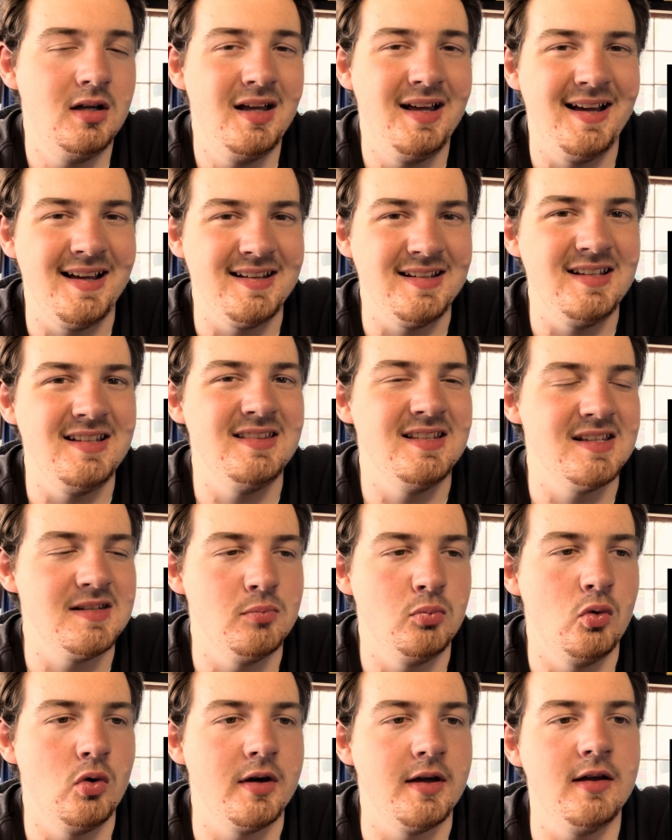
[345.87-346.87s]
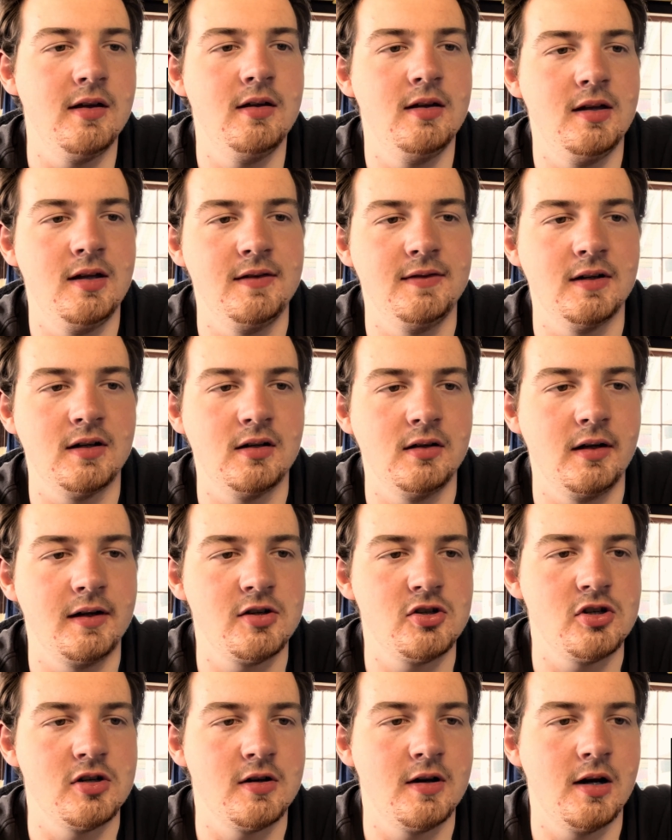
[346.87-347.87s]
I need this boy in the
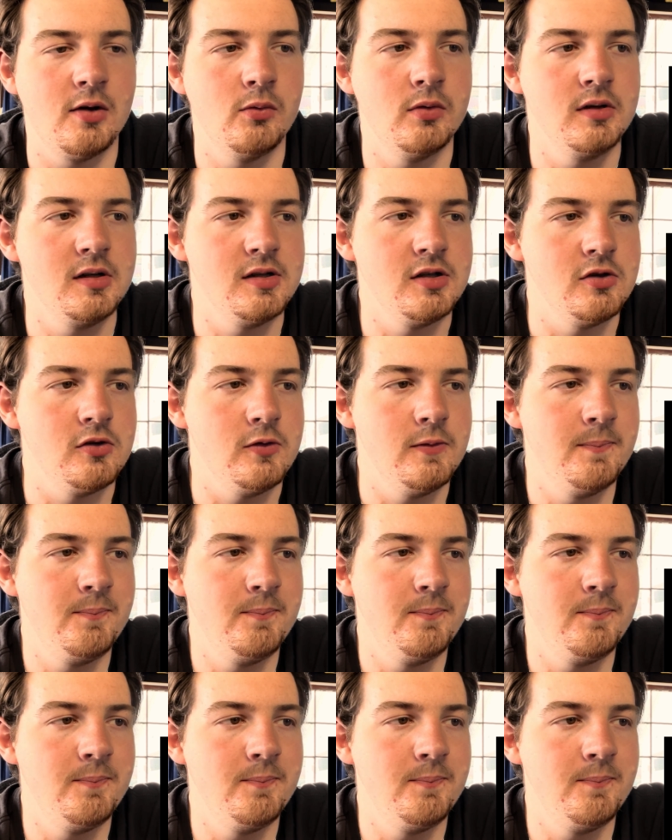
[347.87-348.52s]
collection. I really do.